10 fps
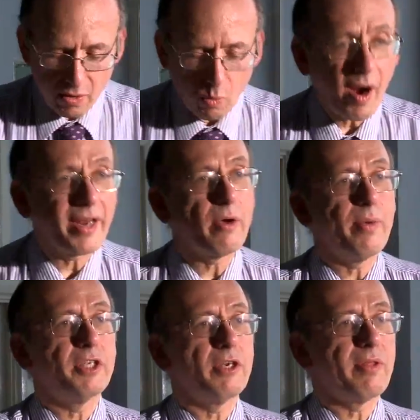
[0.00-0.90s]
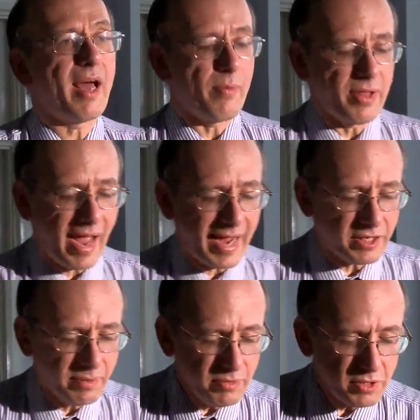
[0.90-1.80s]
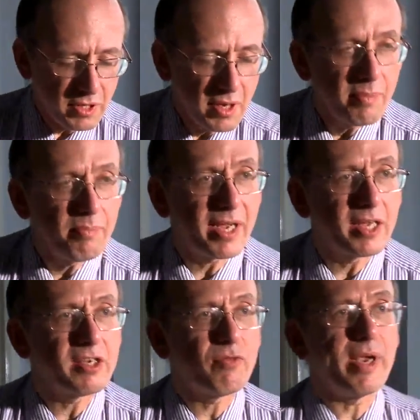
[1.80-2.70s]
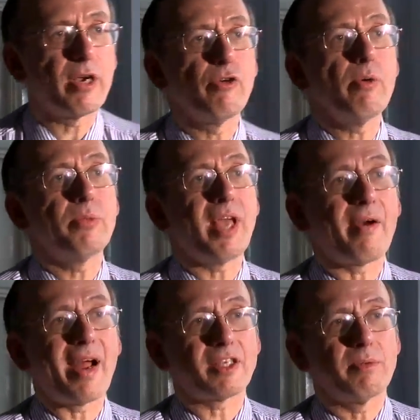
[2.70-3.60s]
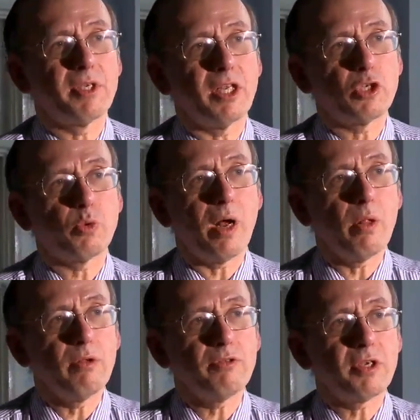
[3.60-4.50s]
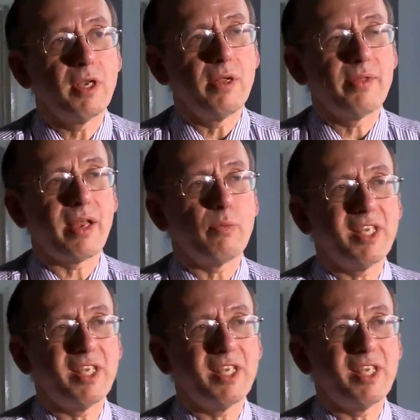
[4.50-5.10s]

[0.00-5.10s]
why don't we do that with atoms? Because if we grouped our atoms in 12s, then